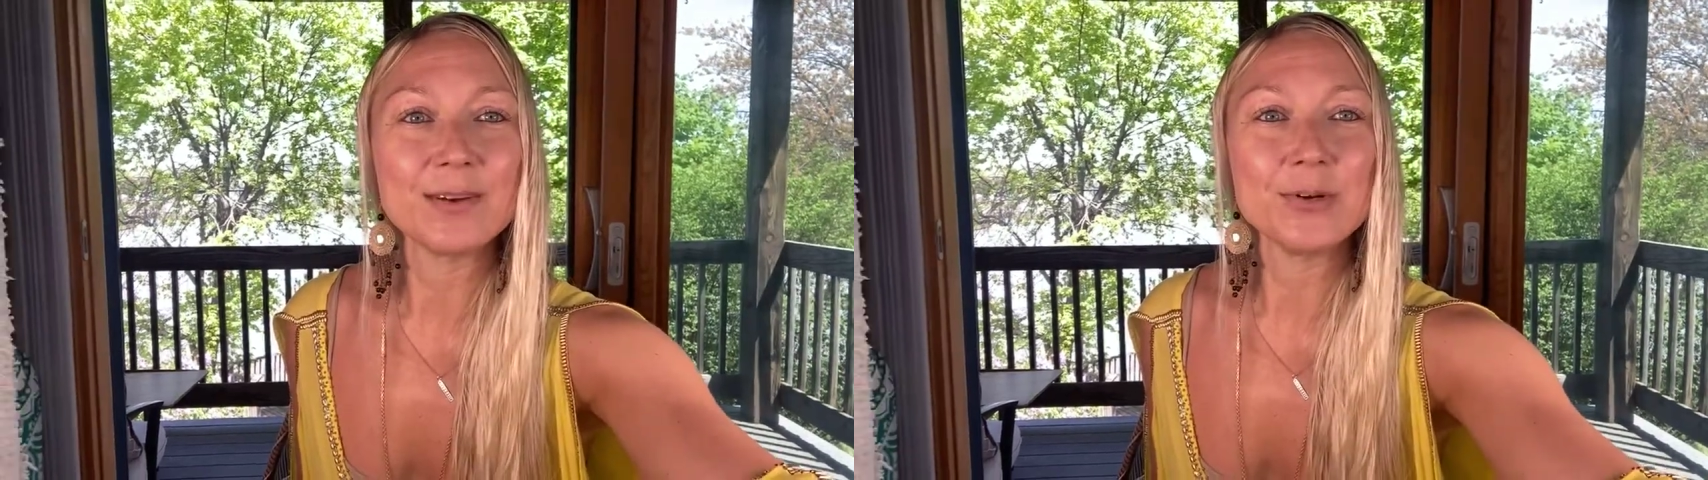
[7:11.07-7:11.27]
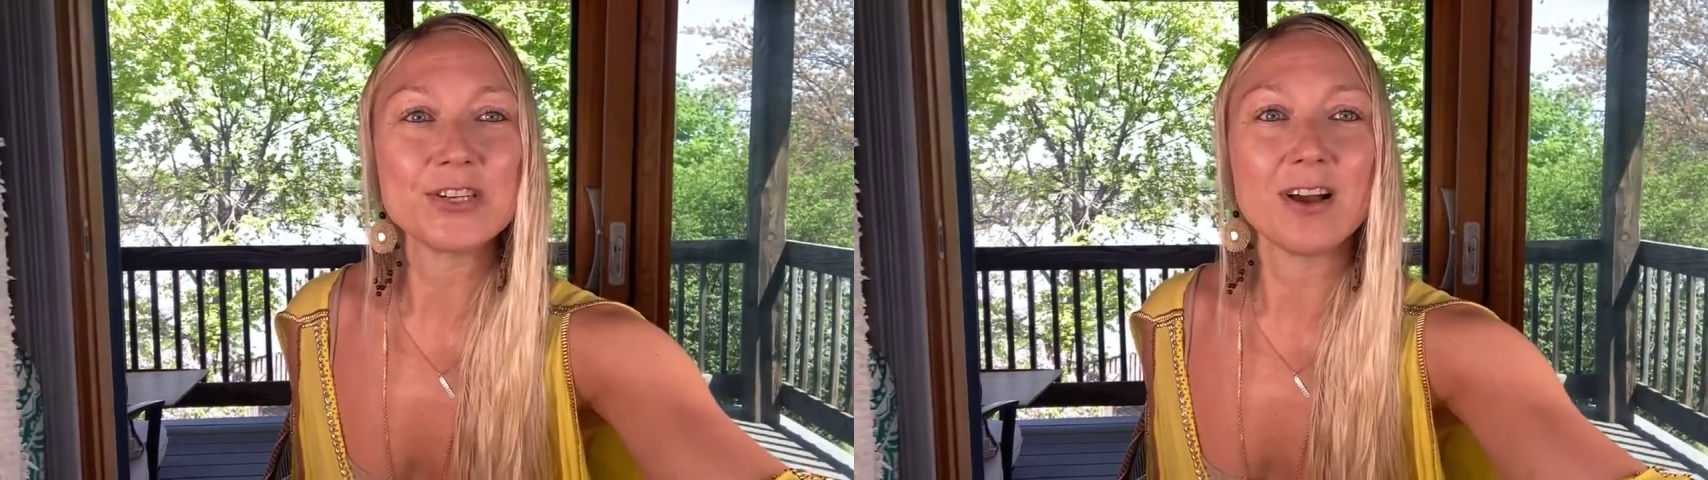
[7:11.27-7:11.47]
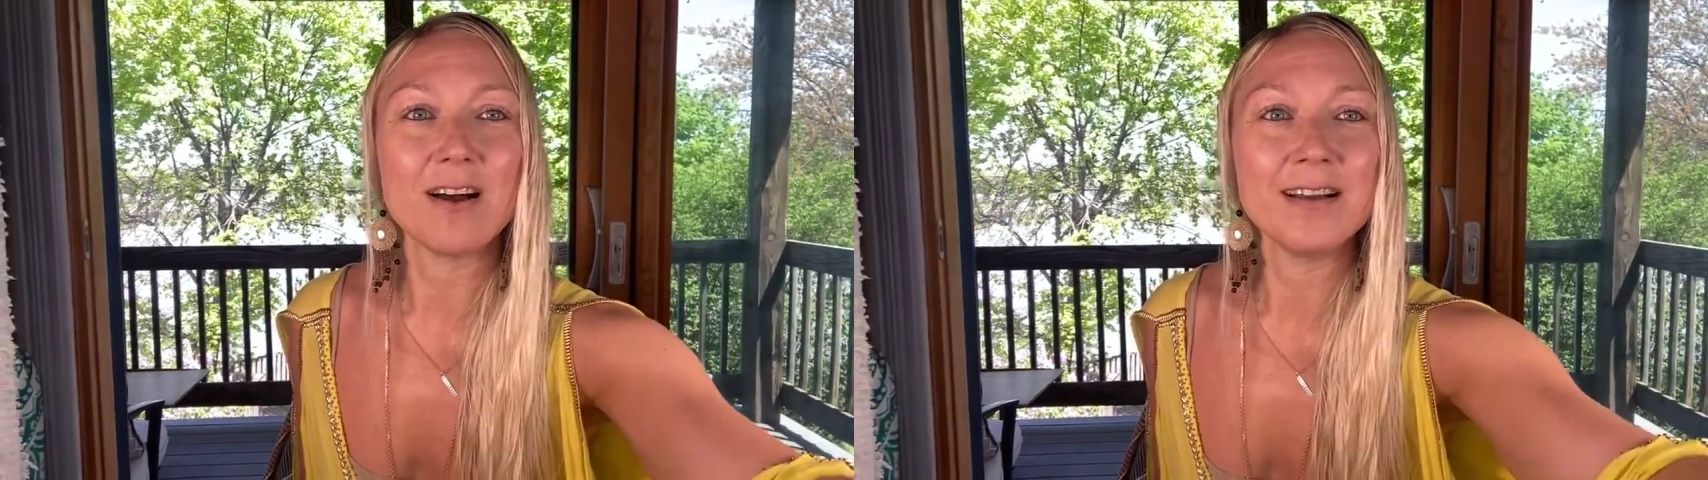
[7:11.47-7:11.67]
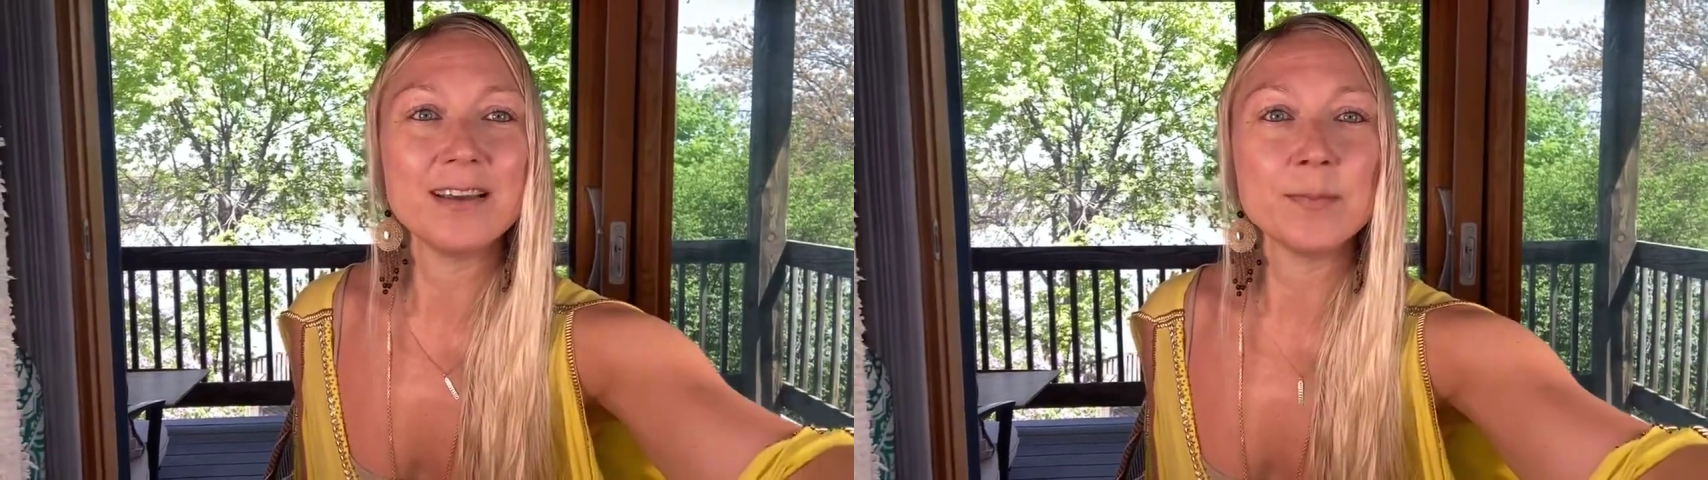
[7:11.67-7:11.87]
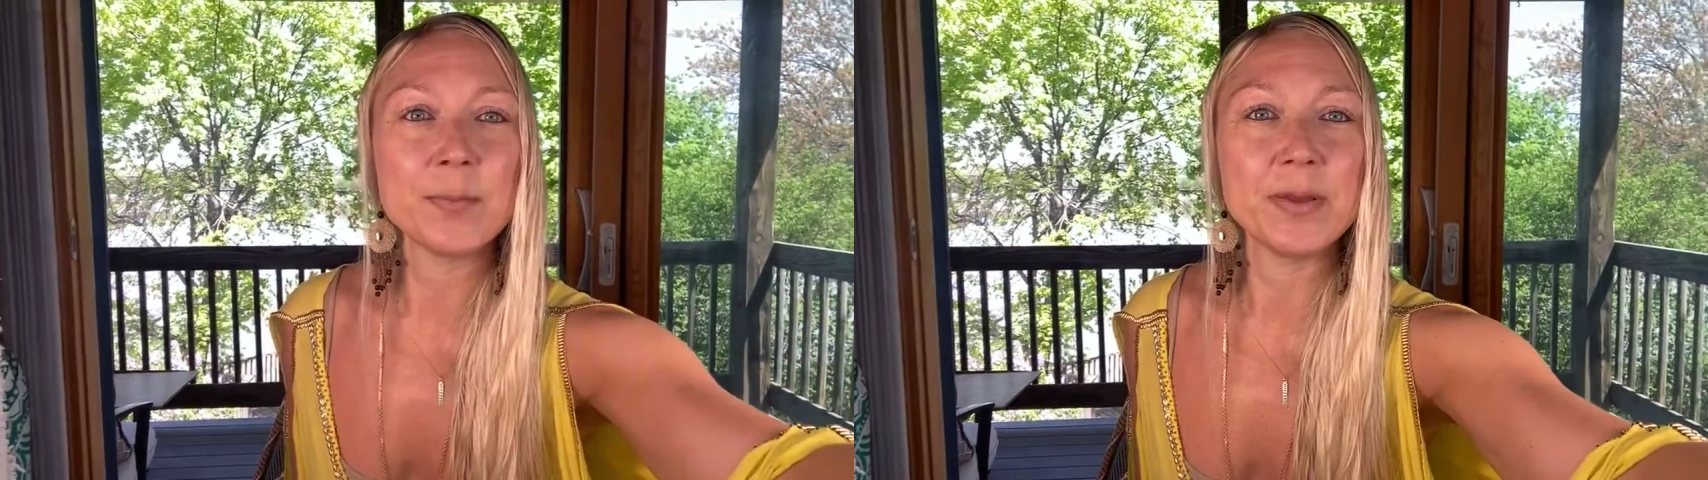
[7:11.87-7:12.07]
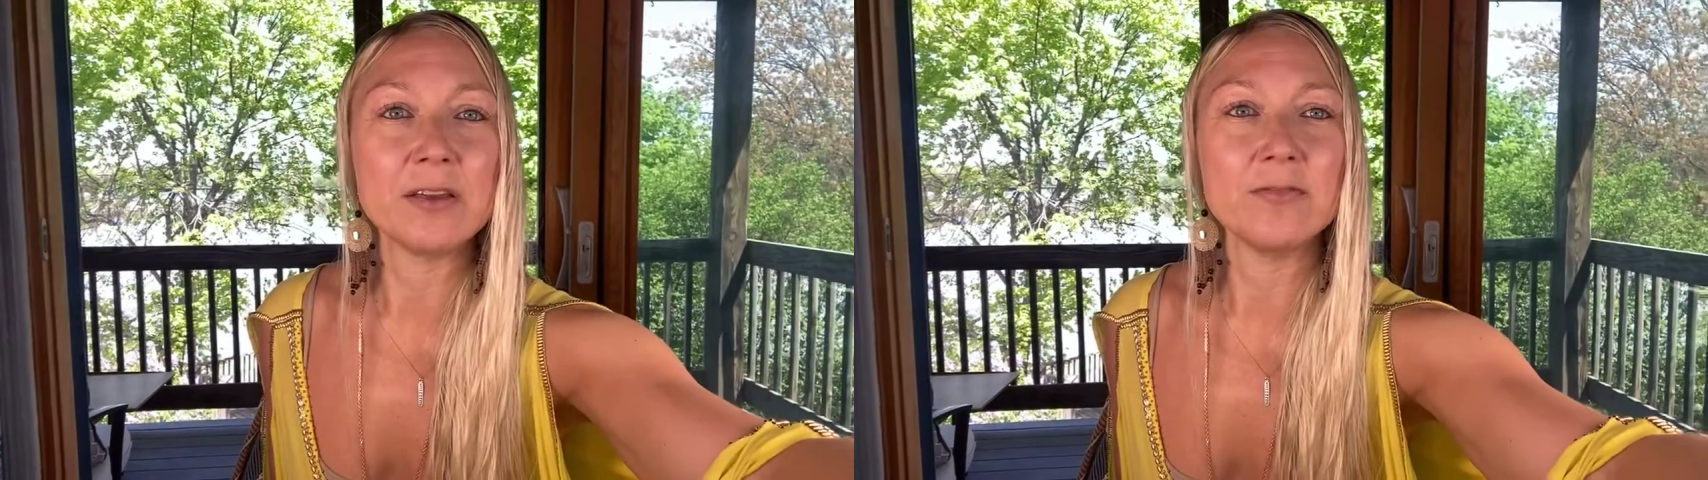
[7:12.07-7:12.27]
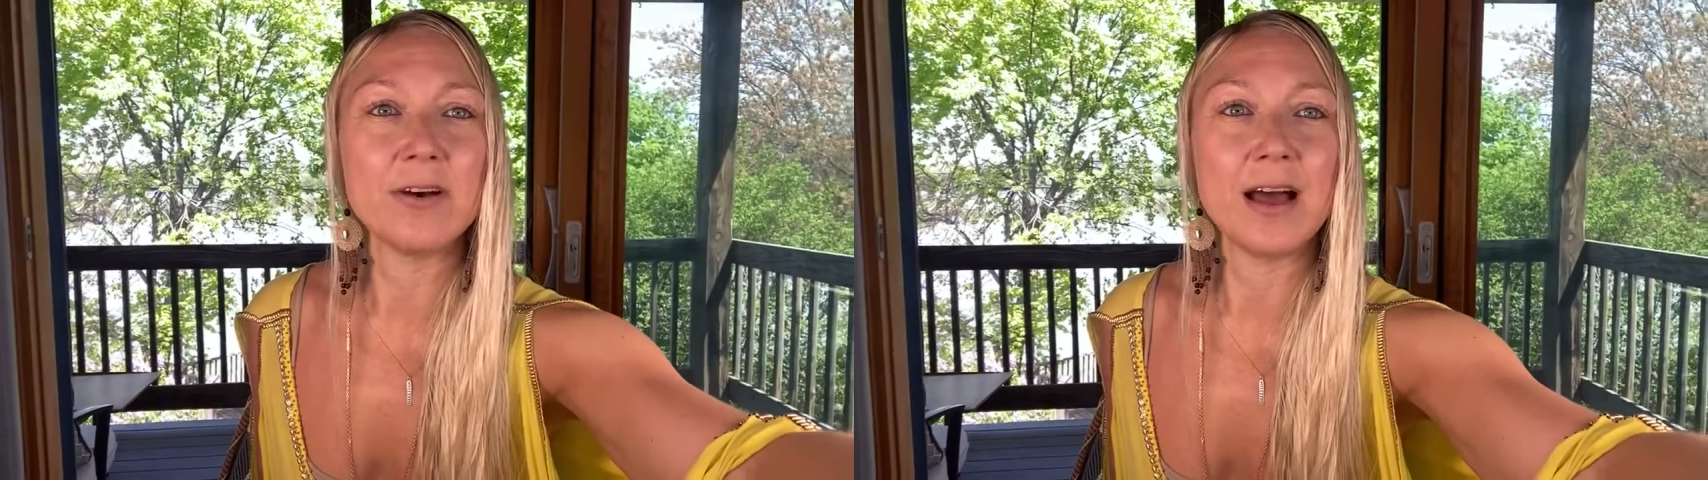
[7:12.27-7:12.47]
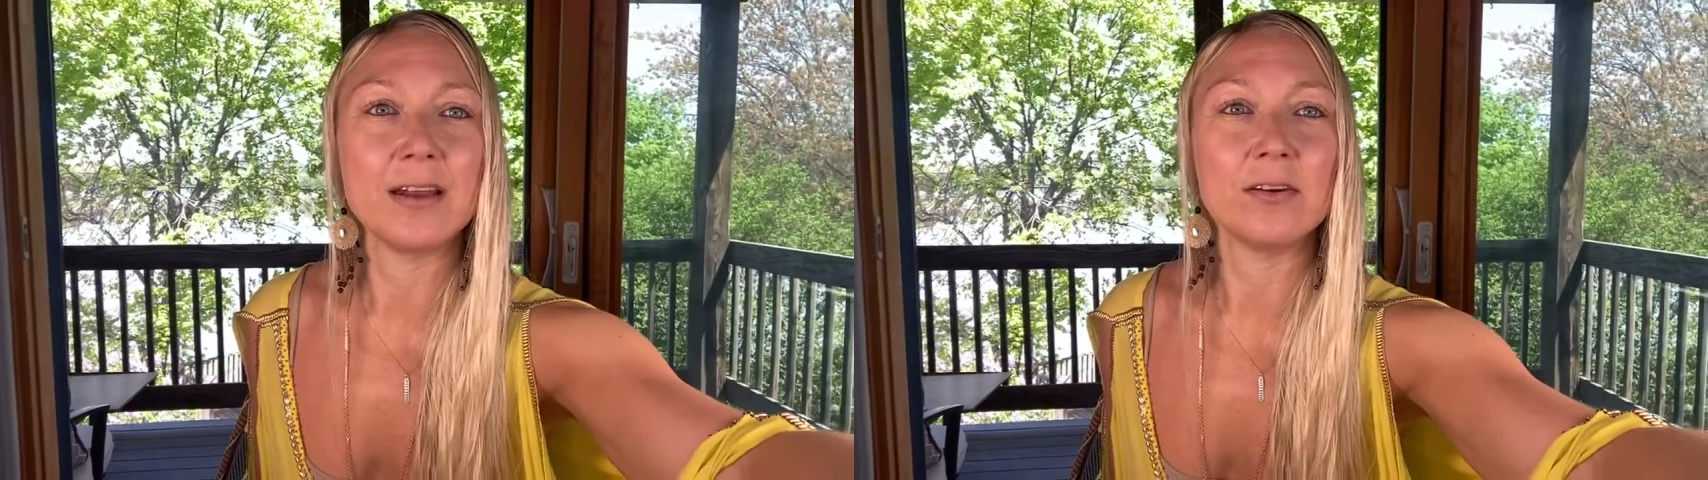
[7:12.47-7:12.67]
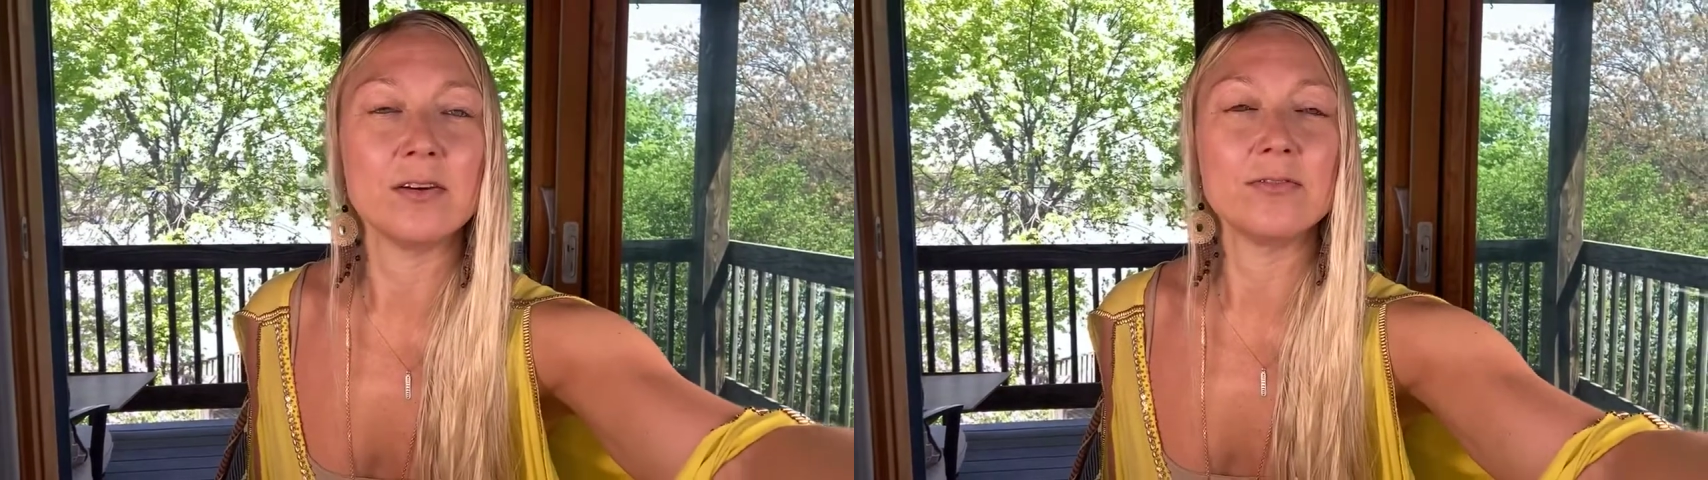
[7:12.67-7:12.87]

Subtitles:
which I am a big fan of,